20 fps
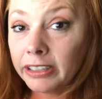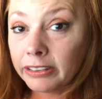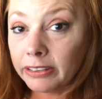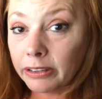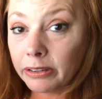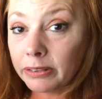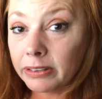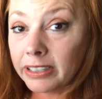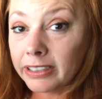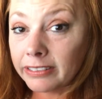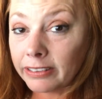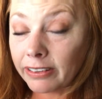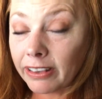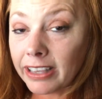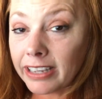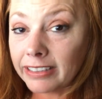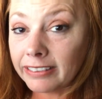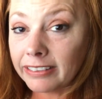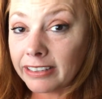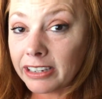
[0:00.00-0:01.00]
So these are
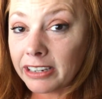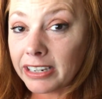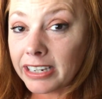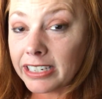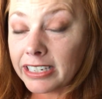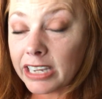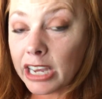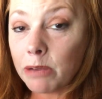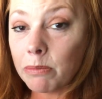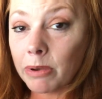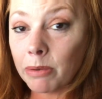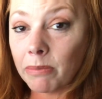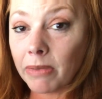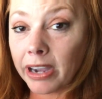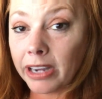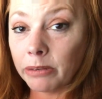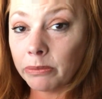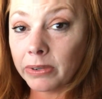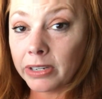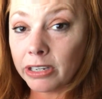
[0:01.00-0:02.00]
things that you need to keep in
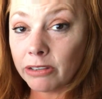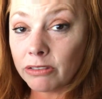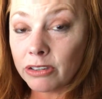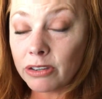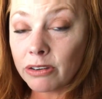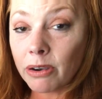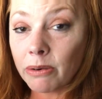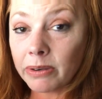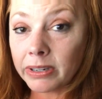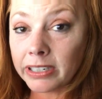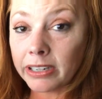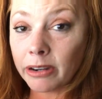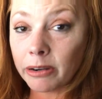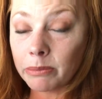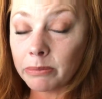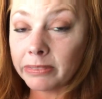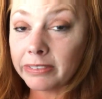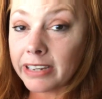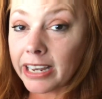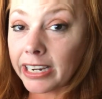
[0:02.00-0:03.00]
mind when you do go into
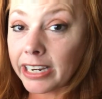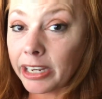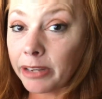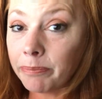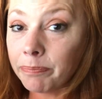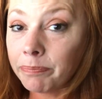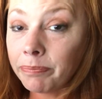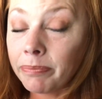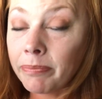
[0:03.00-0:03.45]
homesteading.